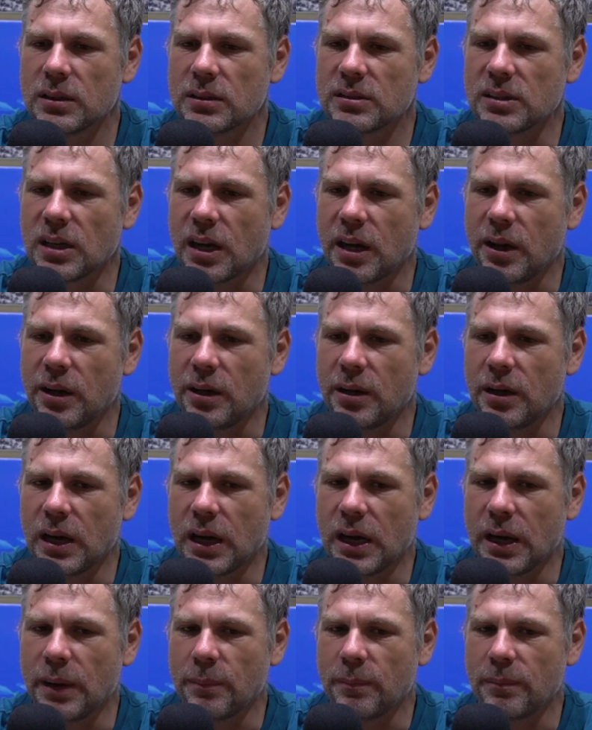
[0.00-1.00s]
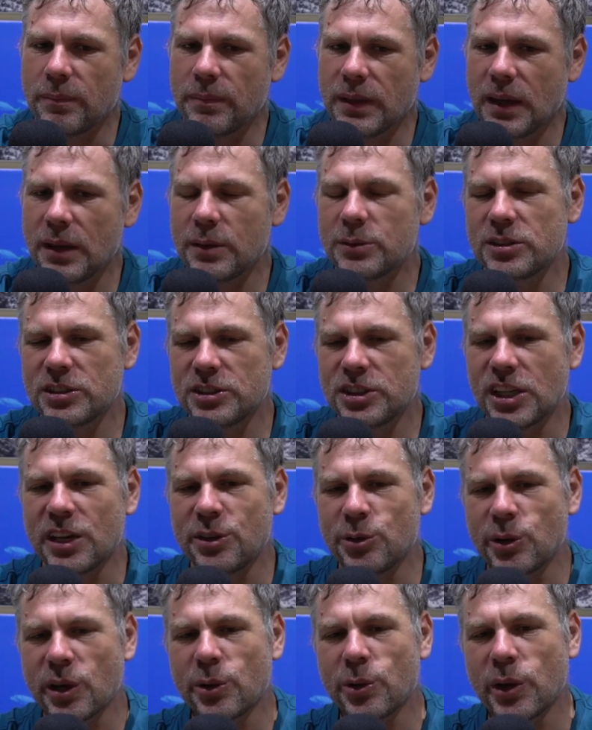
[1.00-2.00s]
So um, it was a
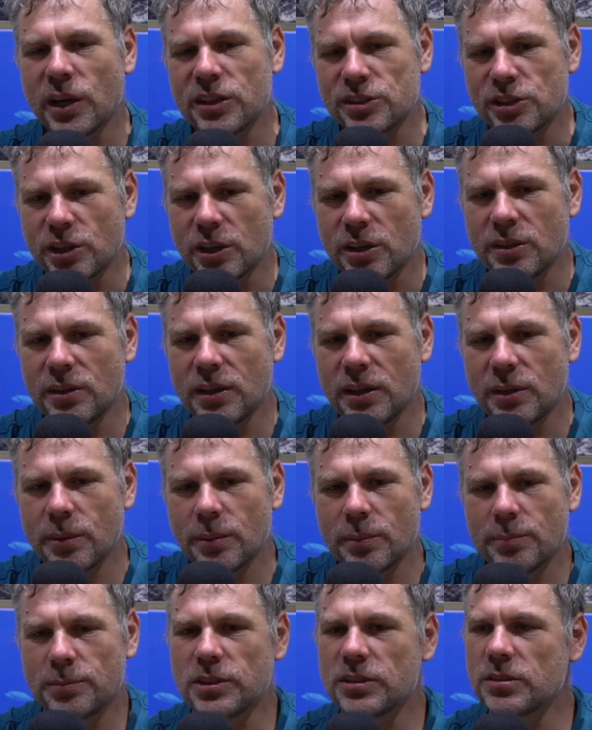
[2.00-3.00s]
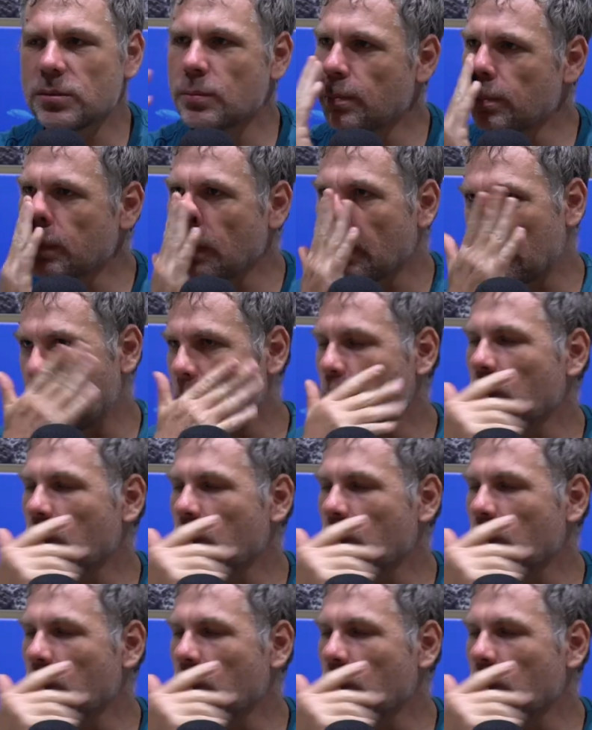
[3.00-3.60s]
genuine question. It just probably